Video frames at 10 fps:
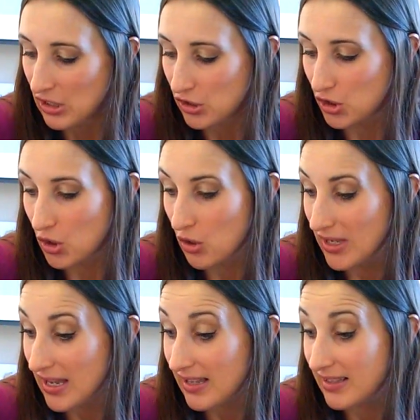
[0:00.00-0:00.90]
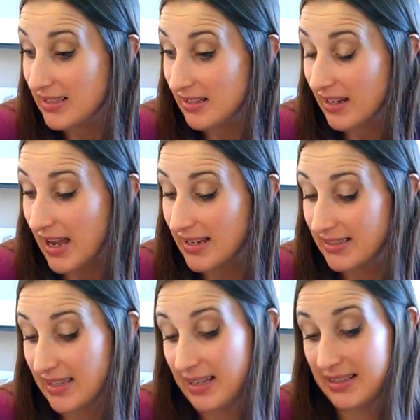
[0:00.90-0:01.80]
So yeah, these are the kind
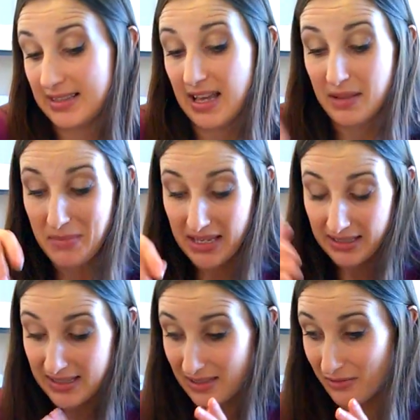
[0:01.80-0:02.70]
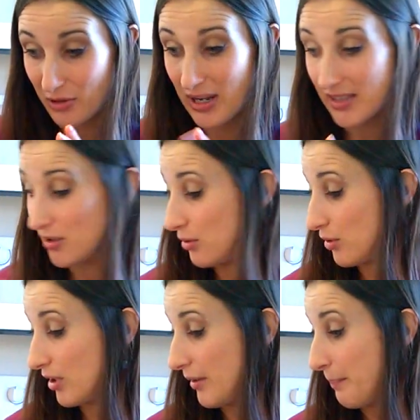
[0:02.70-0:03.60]
of things that make it easy for you guys
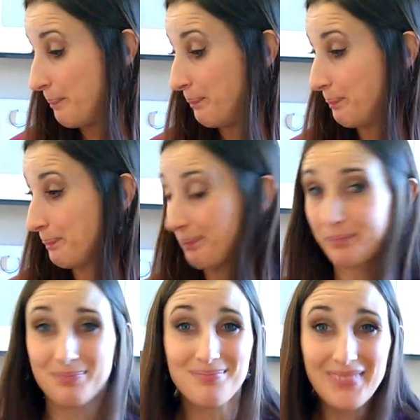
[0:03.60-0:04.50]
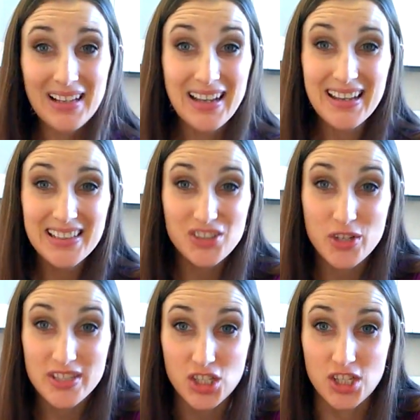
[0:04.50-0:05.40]
to kind of
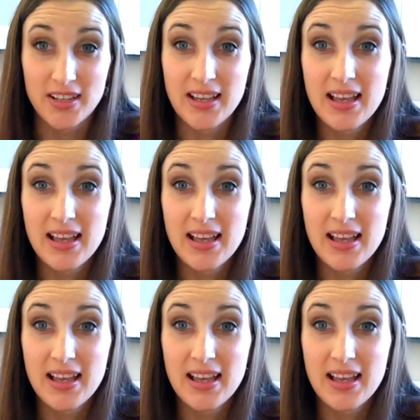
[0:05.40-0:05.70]
transition.